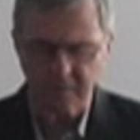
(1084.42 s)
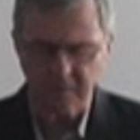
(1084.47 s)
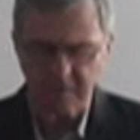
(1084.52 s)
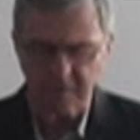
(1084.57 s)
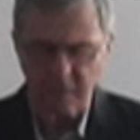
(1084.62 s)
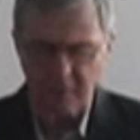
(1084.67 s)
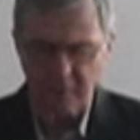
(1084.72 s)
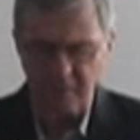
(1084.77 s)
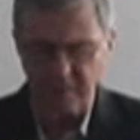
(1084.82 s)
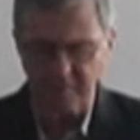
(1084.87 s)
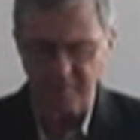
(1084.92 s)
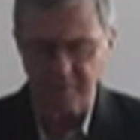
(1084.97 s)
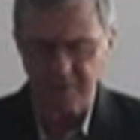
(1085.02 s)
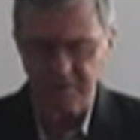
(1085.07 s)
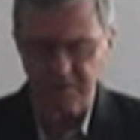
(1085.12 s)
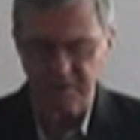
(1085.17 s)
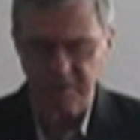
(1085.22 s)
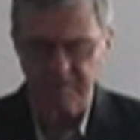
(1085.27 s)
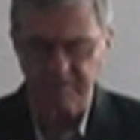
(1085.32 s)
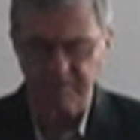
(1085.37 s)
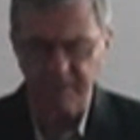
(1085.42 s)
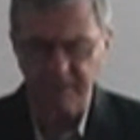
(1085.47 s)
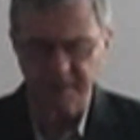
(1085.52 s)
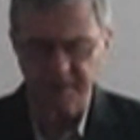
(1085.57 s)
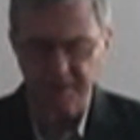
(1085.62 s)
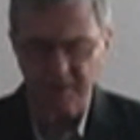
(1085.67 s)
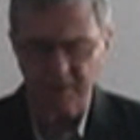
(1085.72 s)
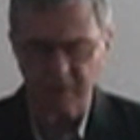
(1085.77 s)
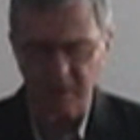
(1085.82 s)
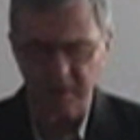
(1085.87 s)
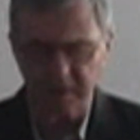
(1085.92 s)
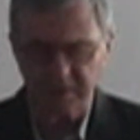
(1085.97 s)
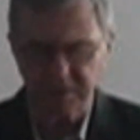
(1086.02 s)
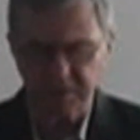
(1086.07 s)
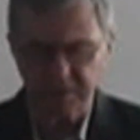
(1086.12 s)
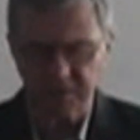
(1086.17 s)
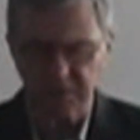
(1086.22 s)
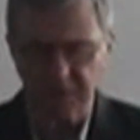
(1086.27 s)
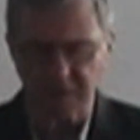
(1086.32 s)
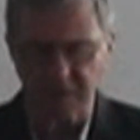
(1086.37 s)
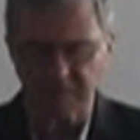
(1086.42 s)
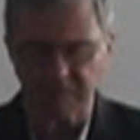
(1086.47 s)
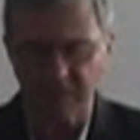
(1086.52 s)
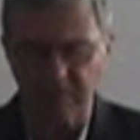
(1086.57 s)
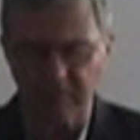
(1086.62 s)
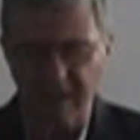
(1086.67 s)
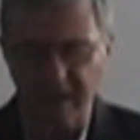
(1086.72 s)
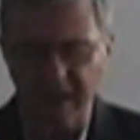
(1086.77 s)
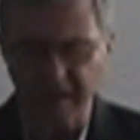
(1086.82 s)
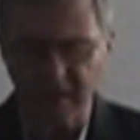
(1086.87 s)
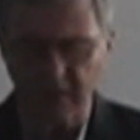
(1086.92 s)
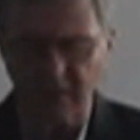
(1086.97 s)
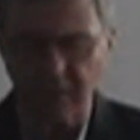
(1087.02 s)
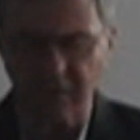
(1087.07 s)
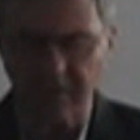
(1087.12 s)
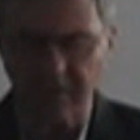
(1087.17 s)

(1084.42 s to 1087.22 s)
or images flashed across the screen of our mind, or